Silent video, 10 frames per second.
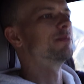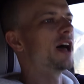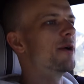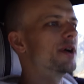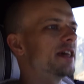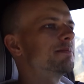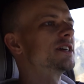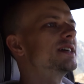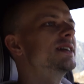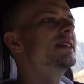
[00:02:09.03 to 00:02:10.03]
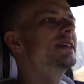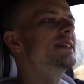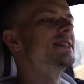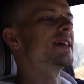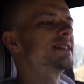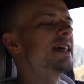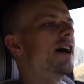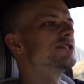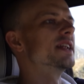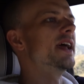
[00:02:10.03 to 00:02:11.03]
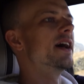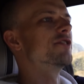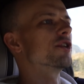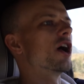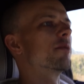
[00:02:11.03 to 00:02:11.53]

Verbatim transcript: play with, up to 6,800